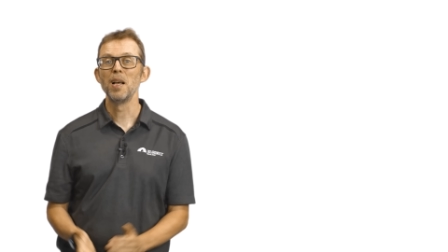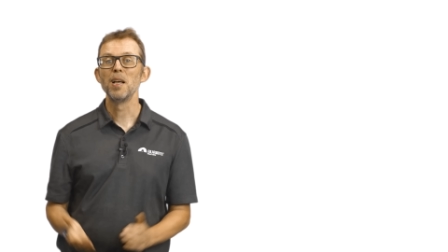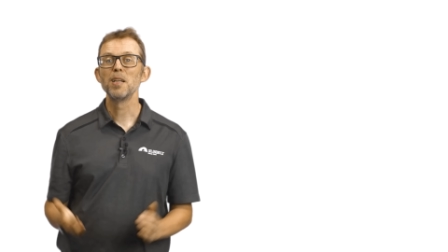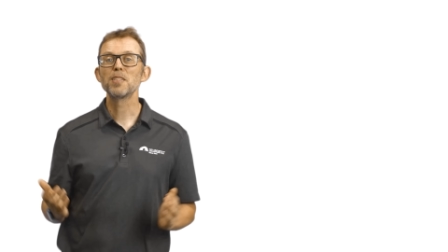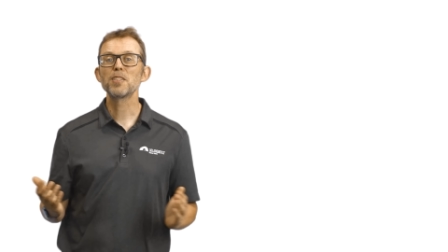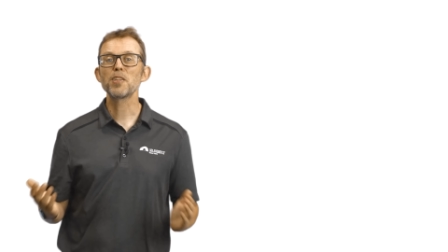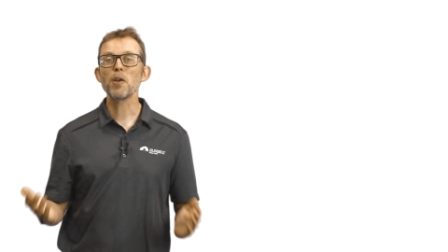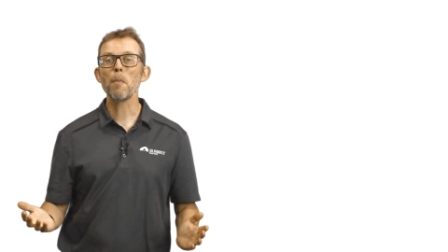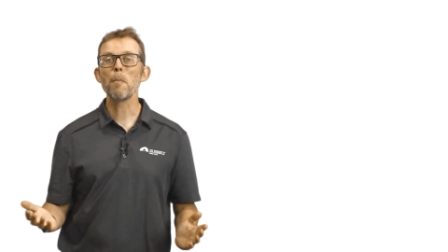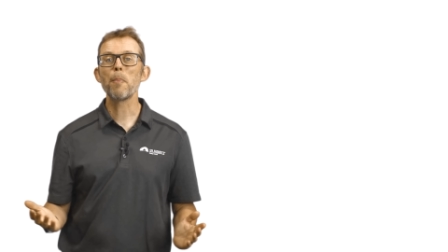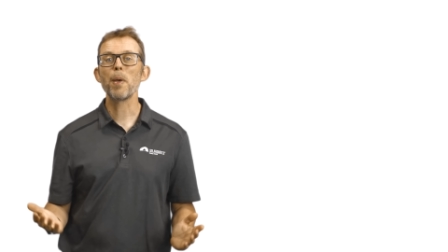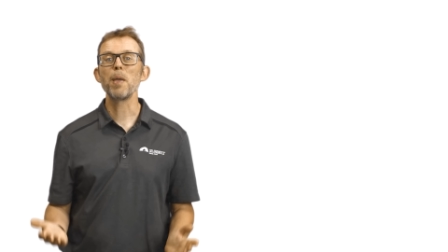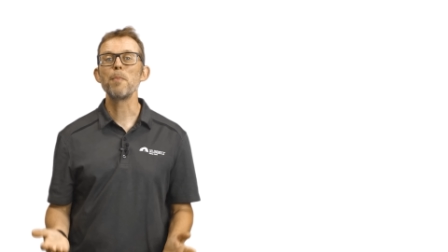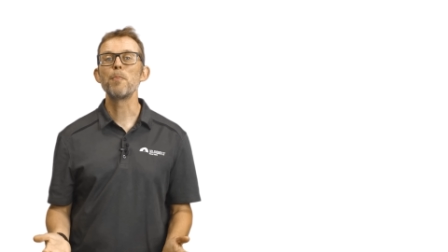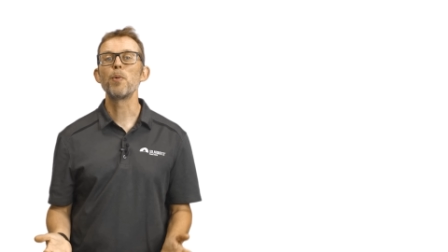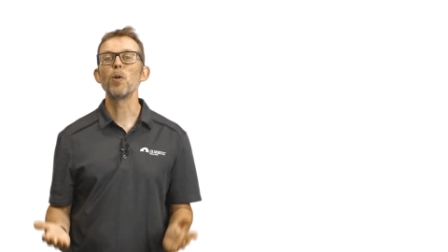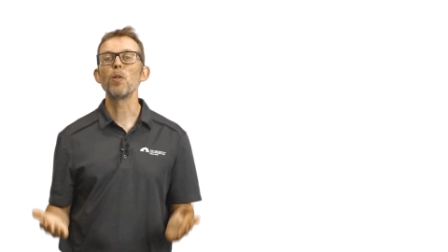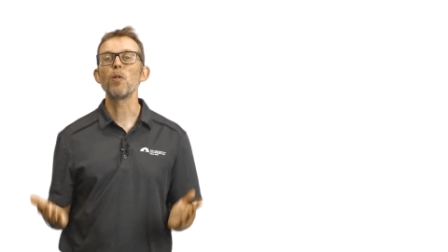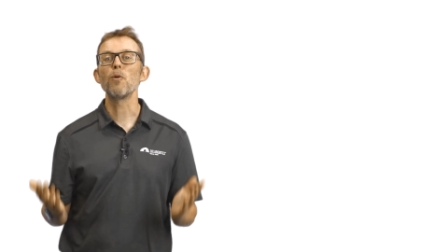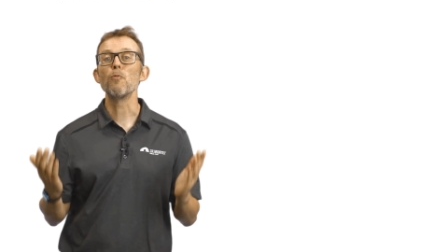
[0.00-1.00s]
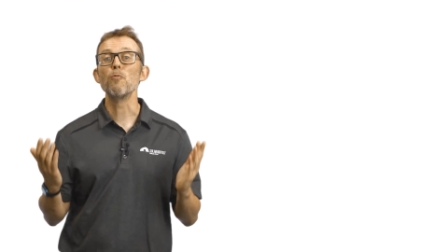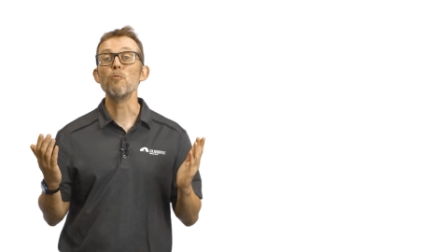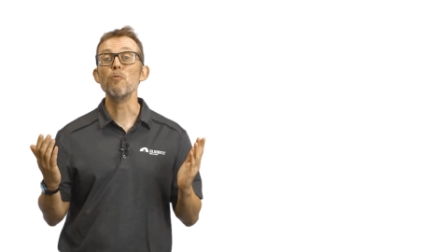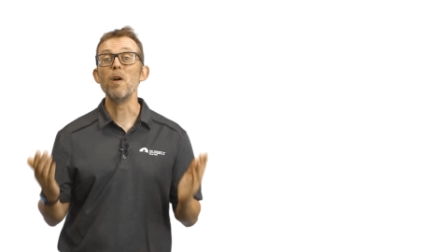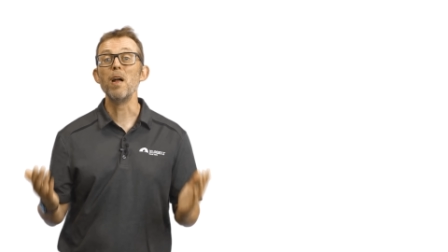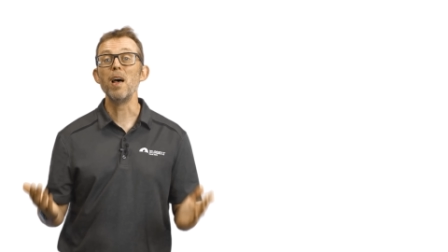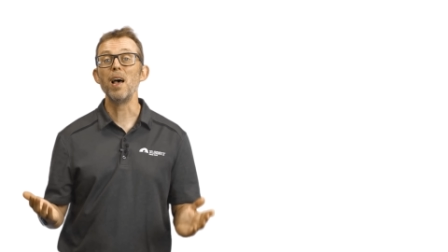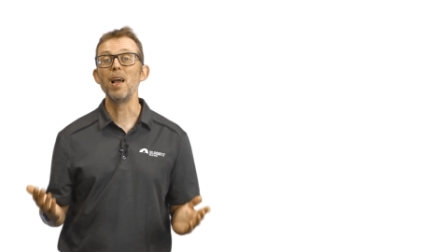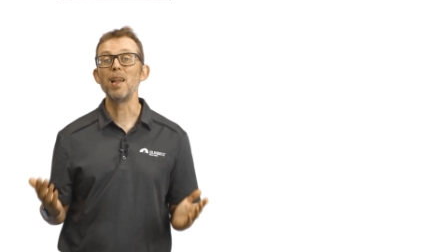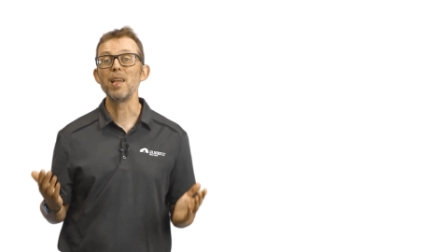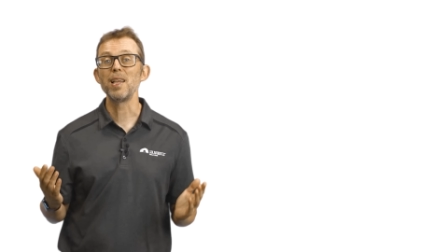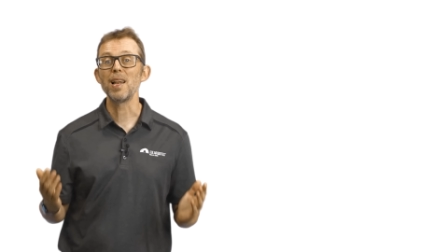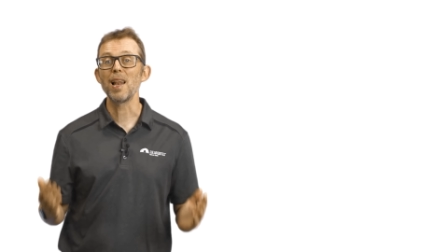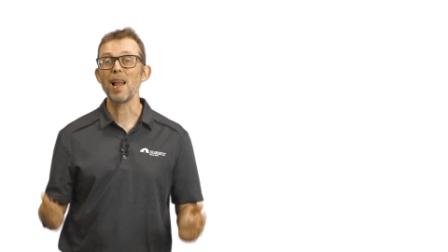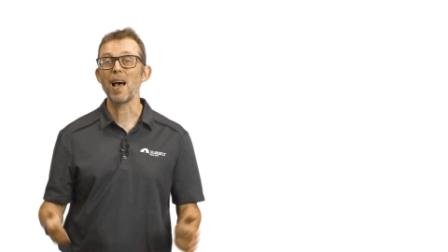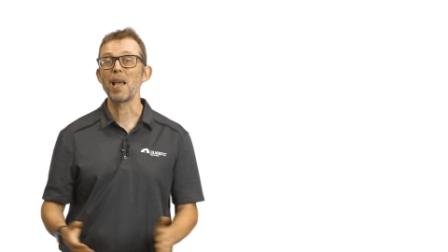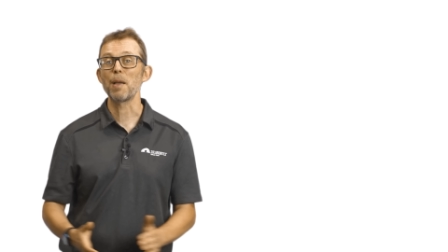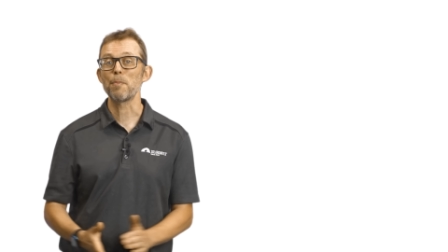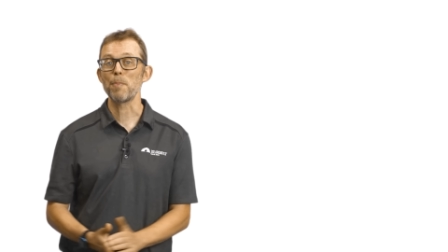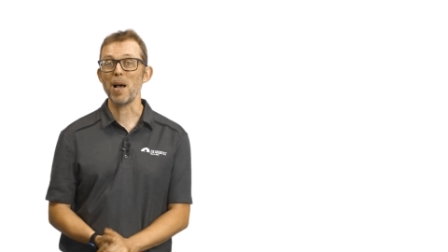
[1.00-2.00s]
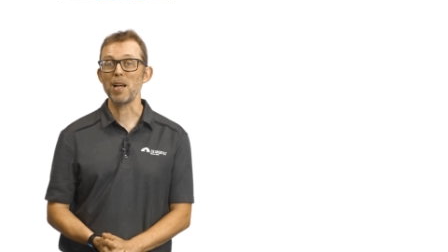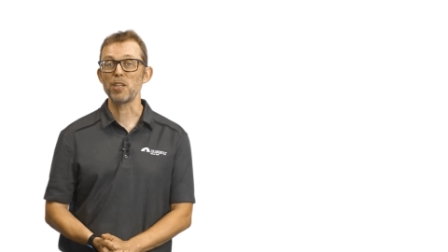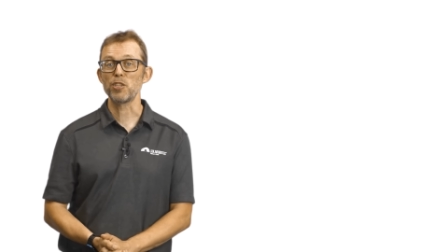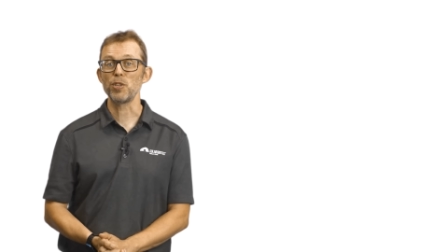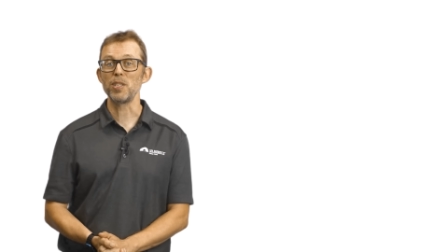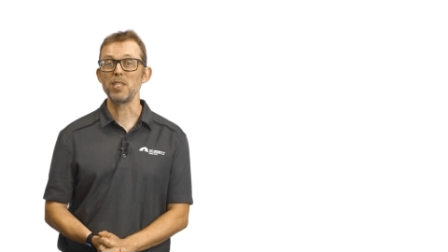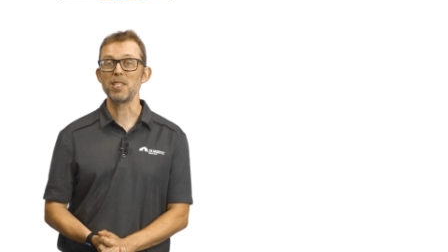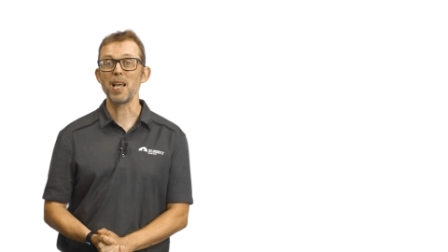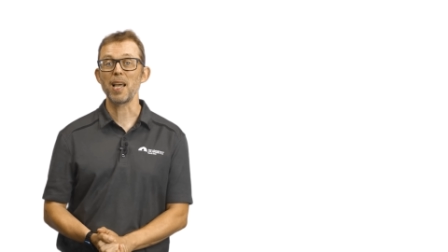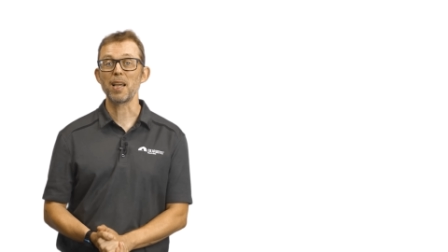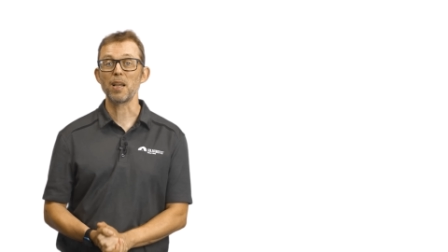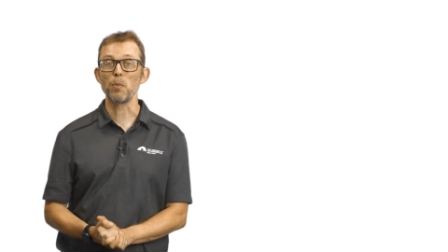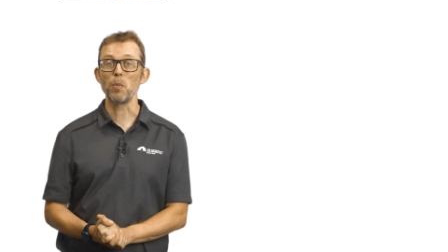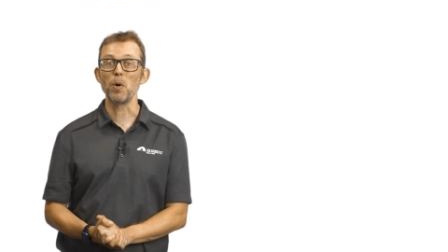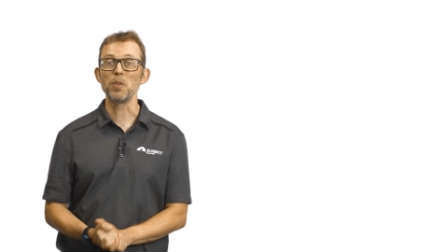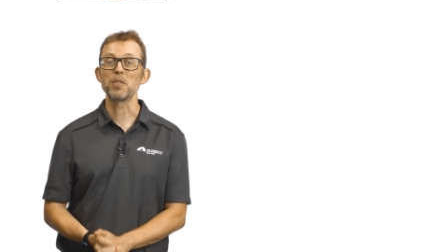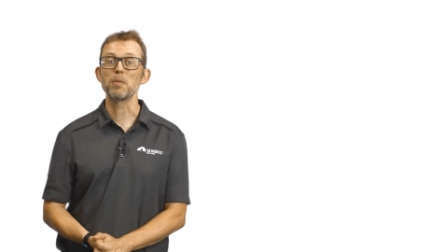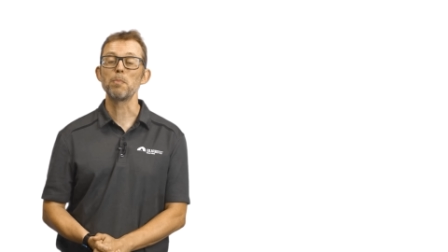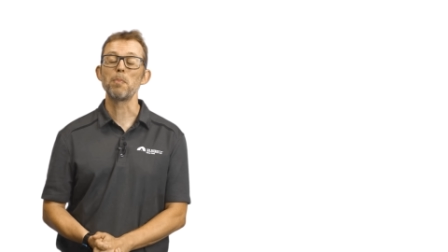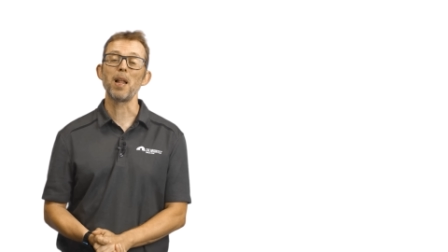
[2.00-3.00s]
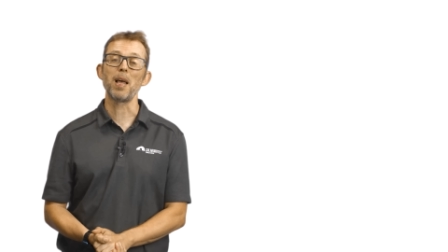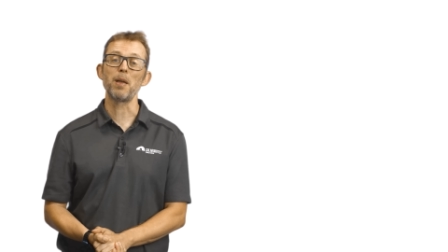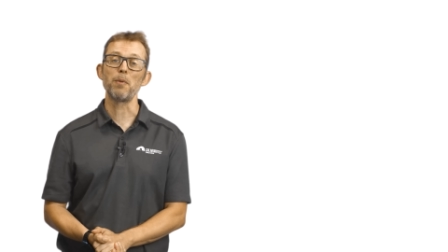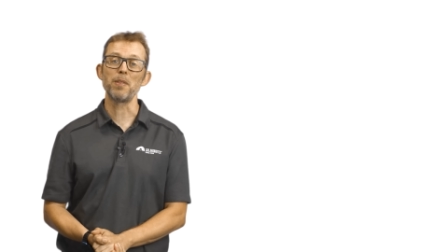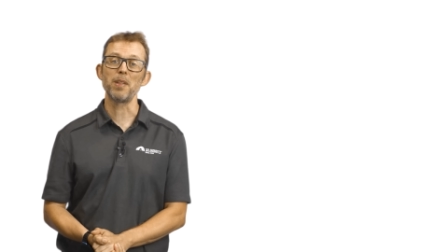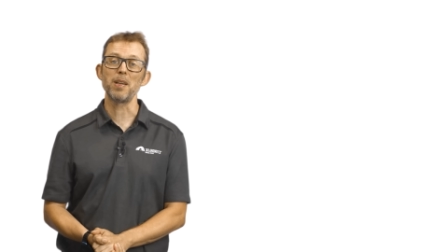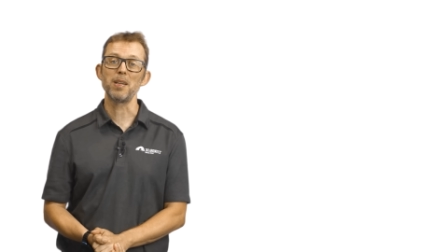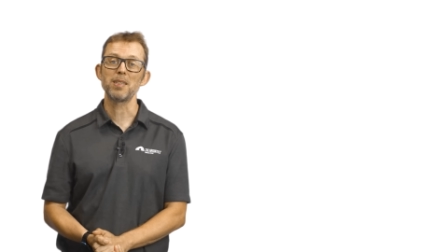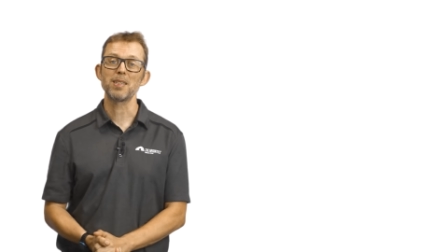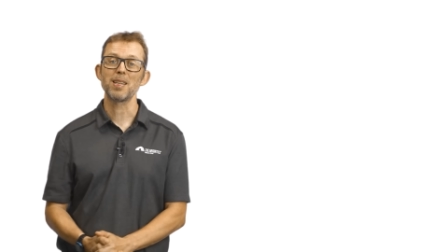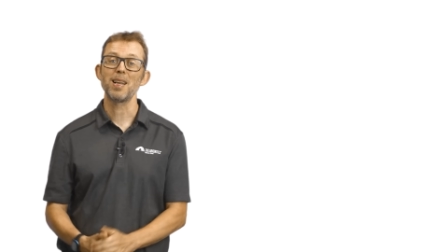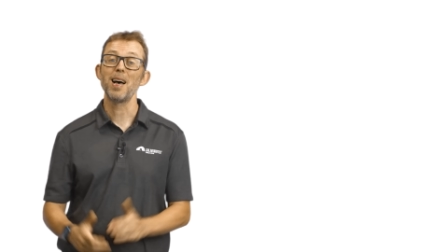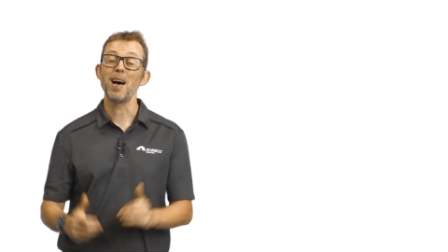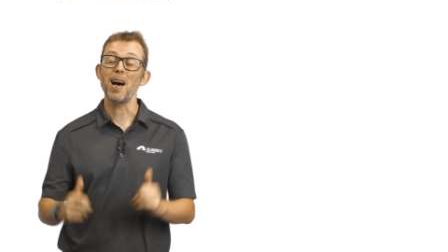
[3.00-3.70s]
Some people really like battery tech and want to play with it.